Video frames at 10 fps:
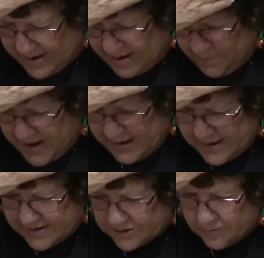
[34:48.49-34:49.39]
a bat
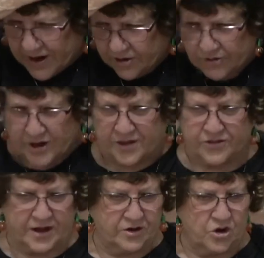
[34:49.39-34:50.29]
and a spider. And I
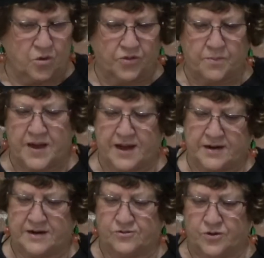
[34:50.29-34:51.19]
thought, no, the
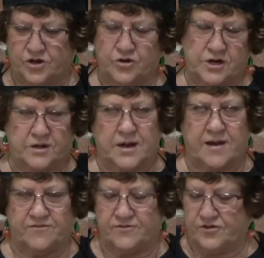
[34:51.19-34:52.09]
bat is what you need to have.